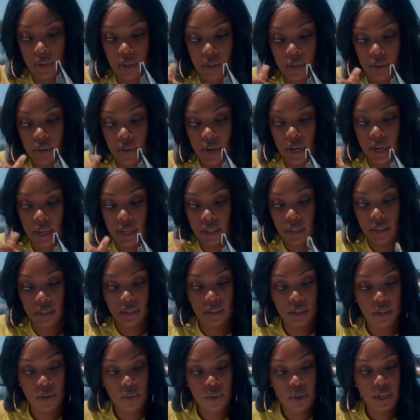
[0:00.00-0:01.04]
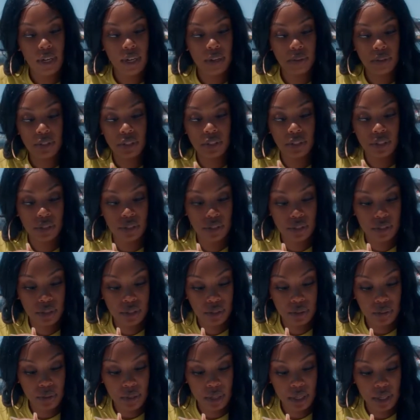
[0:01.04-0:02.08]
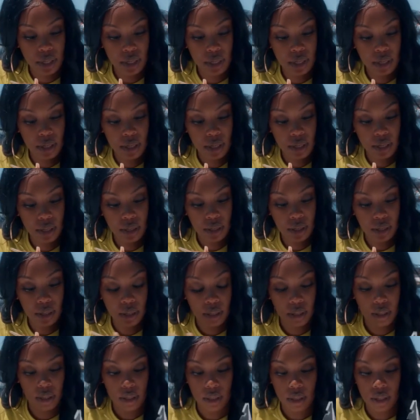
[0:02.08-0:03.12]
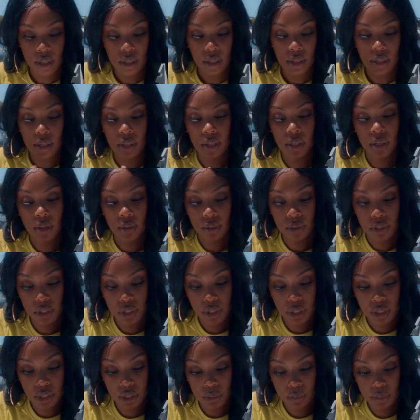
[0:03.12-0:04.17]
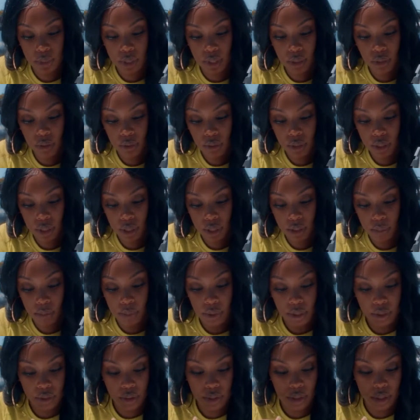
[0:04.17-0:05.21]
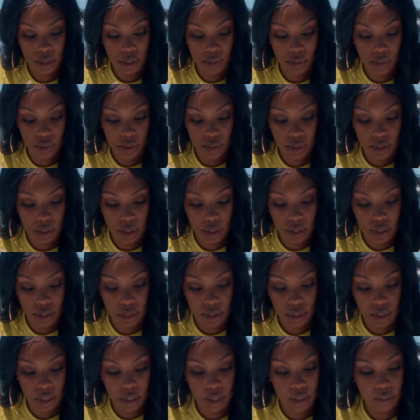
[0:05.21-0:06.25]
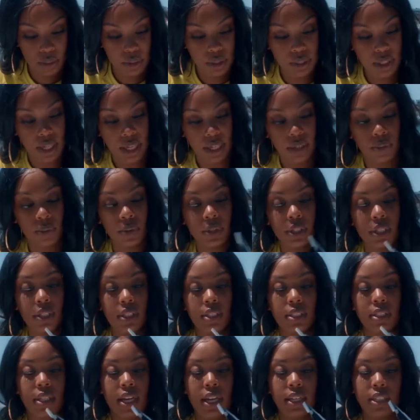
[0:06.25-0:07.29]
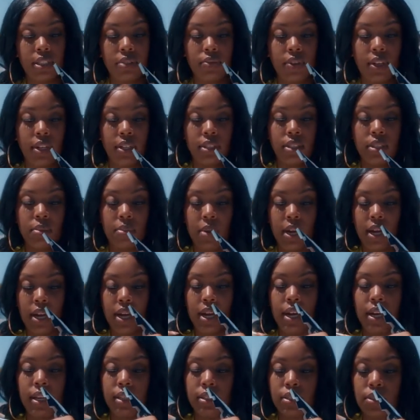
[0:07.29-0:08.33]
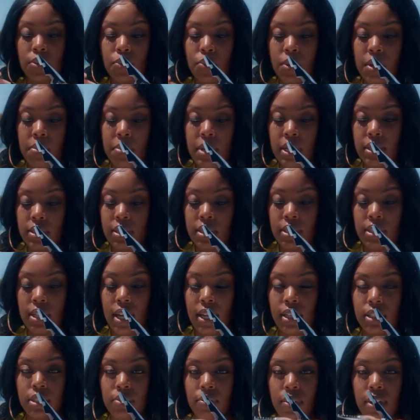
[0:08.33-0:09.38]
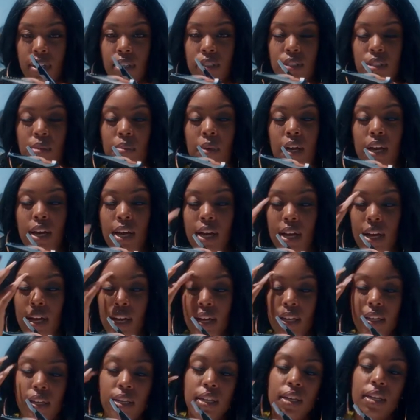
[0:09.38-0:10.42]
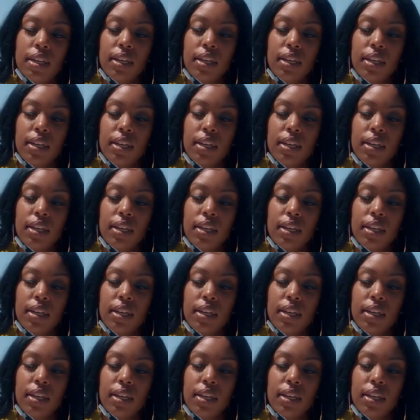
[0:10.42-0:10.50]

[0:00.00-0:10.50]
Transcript: All right, so what I was just doing was just building and building and building until it was like really satisfying to my eye. So what makes it satisfying to my eye?